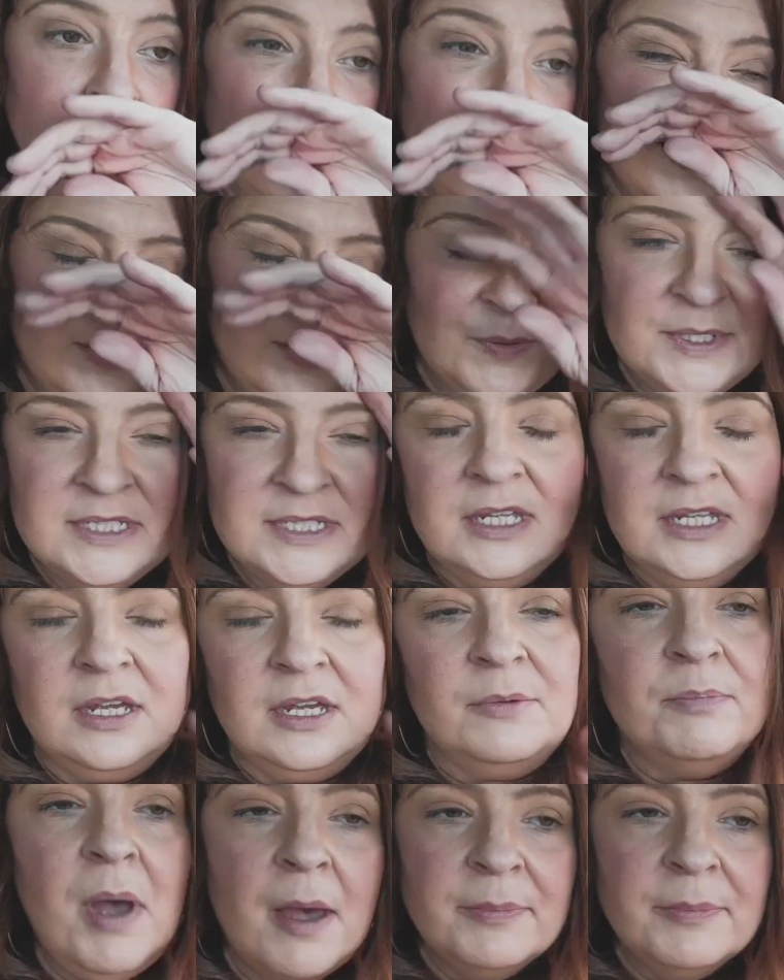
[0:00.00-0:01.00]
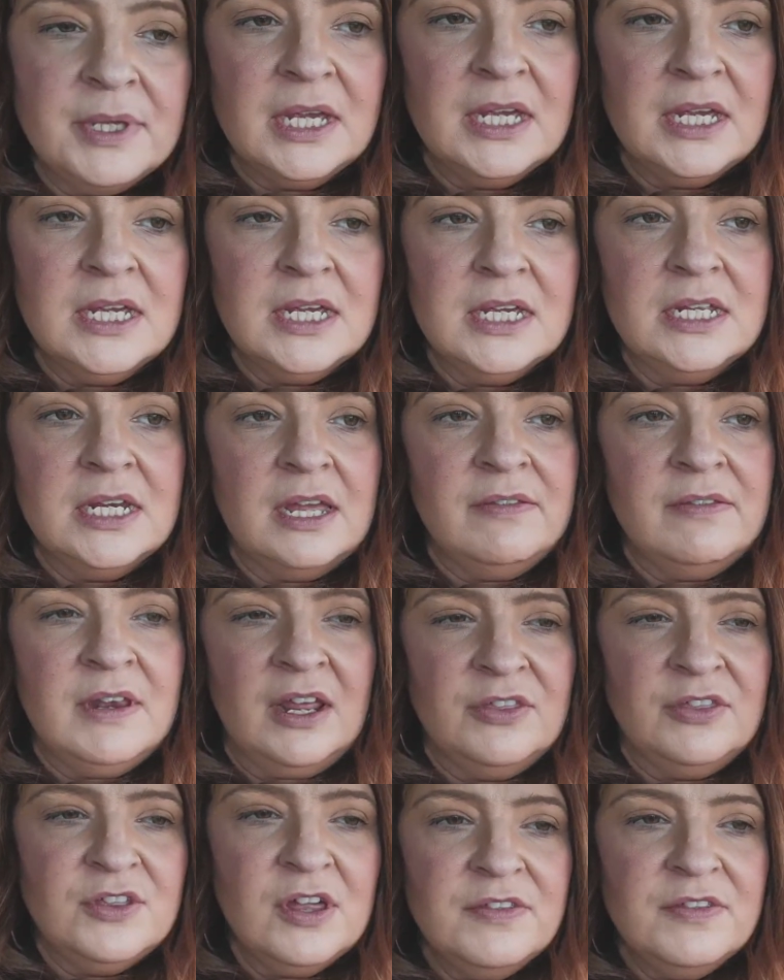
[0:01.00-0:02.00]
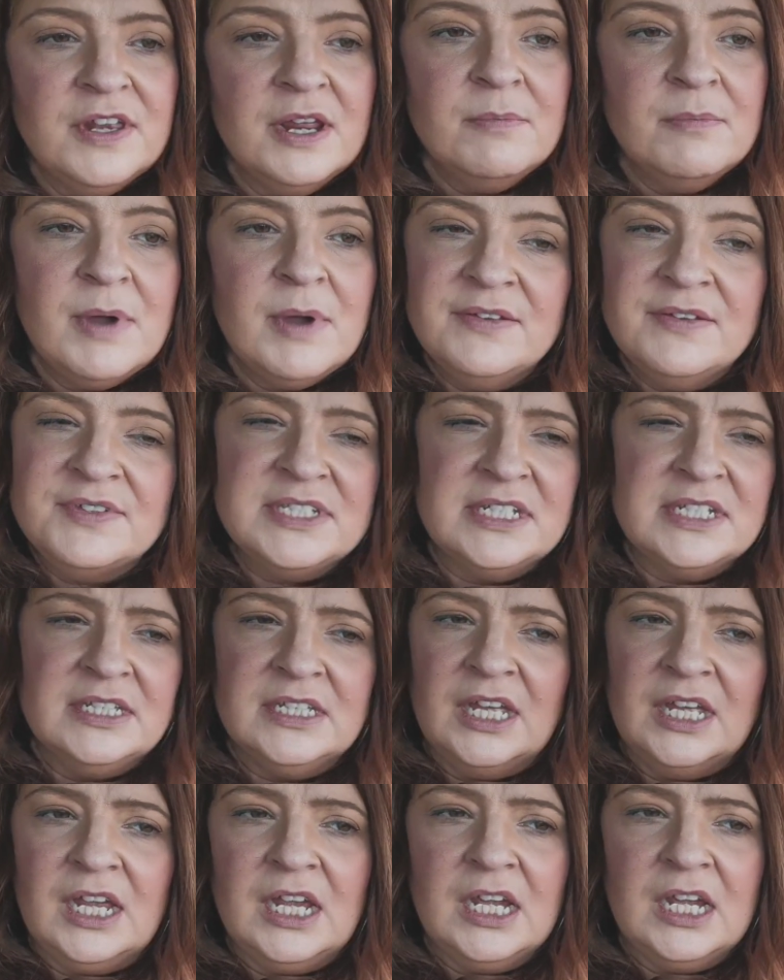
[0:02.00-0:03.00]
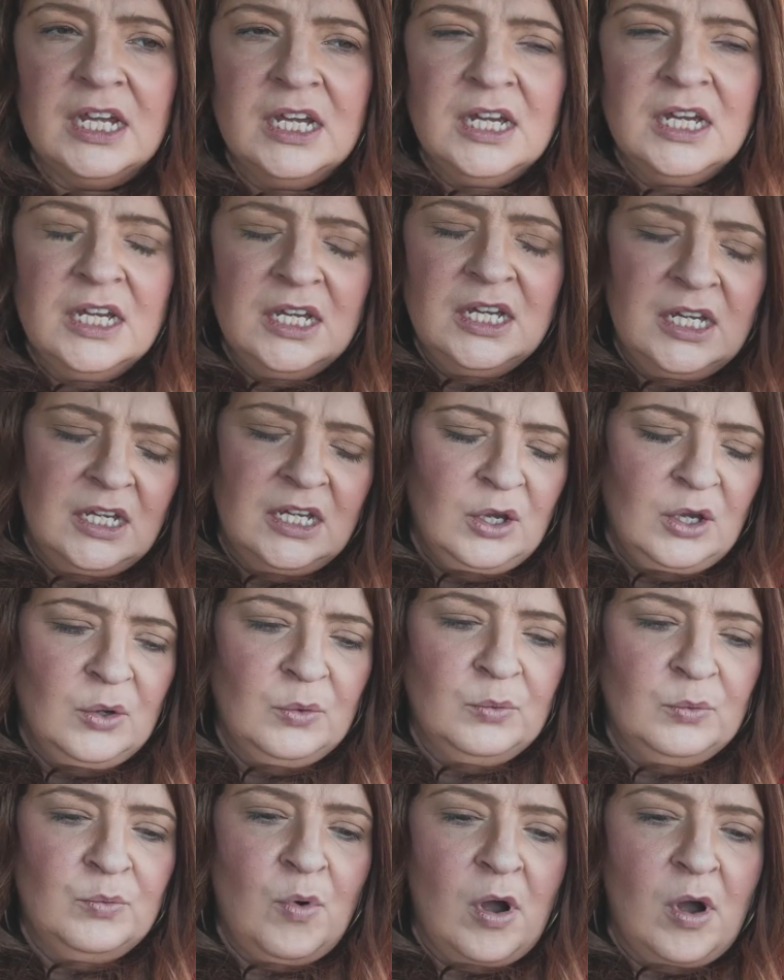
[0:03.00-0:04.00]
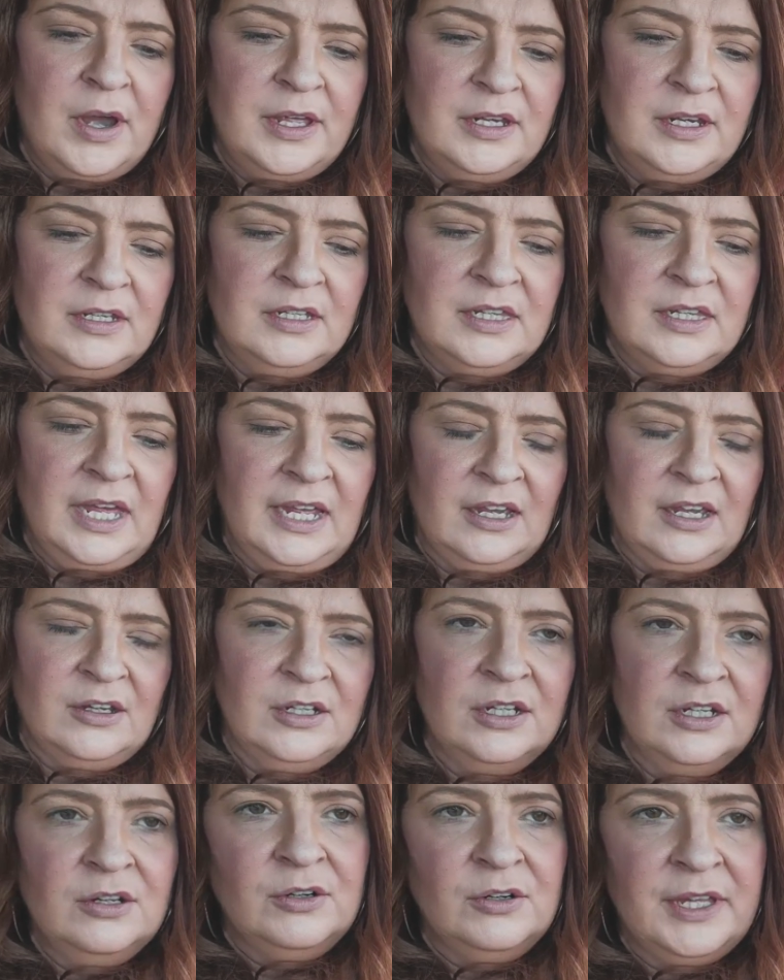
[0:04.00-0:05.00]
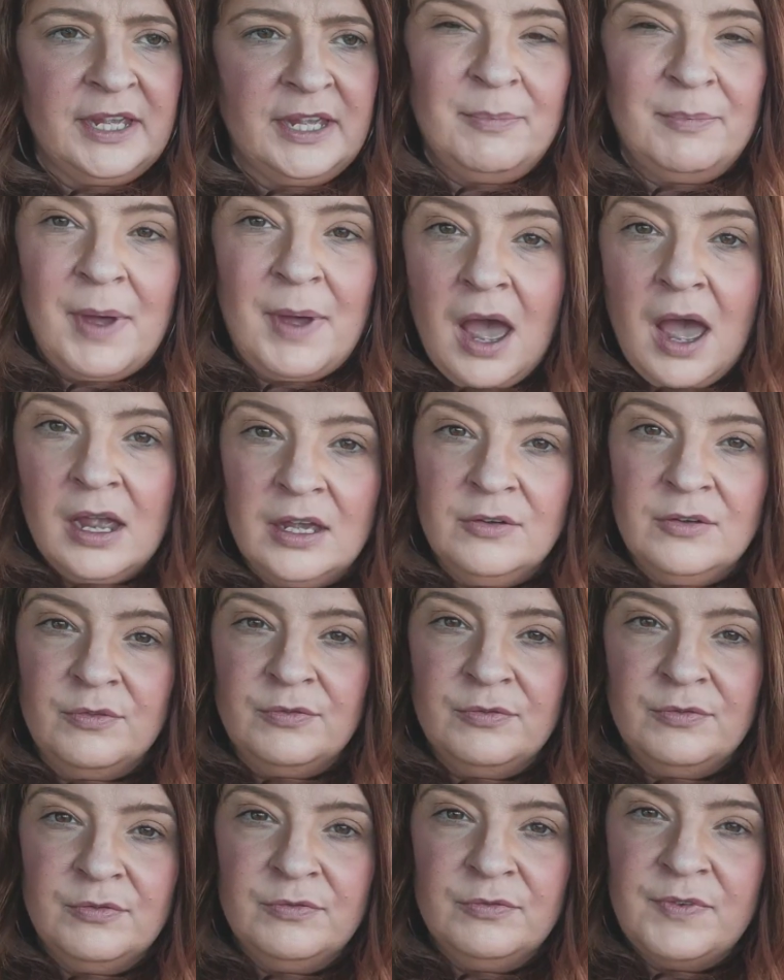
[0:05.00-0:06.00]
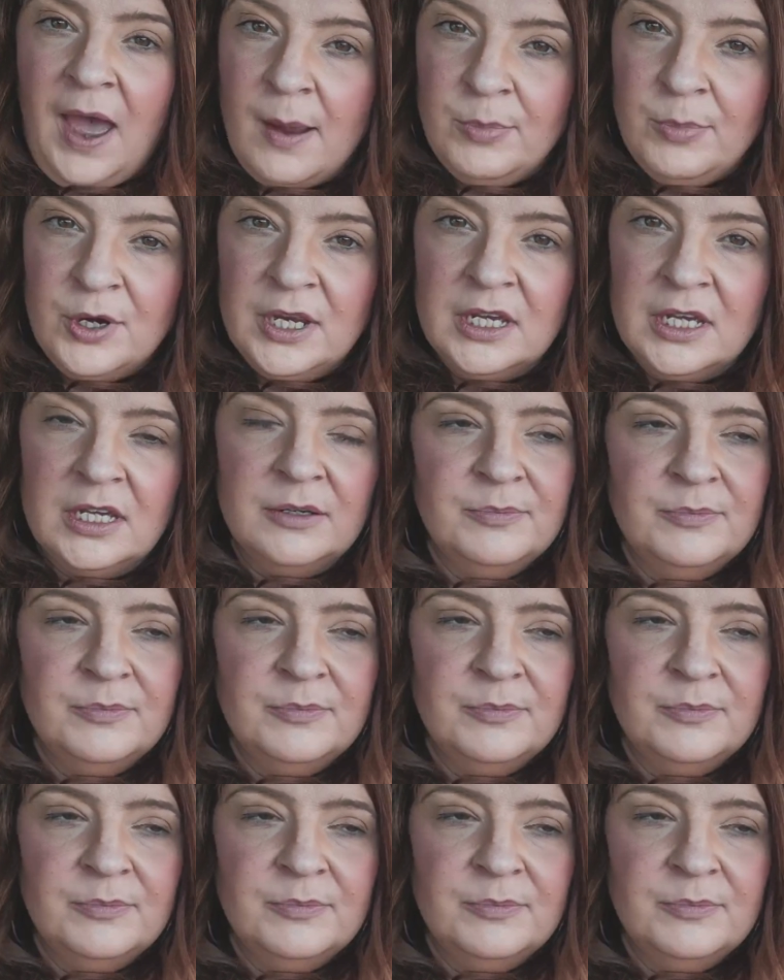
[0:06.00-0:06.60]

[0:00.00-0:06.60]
There was the pumpkin, and then I thought that I might have seen like one, like, or like a bag of fabric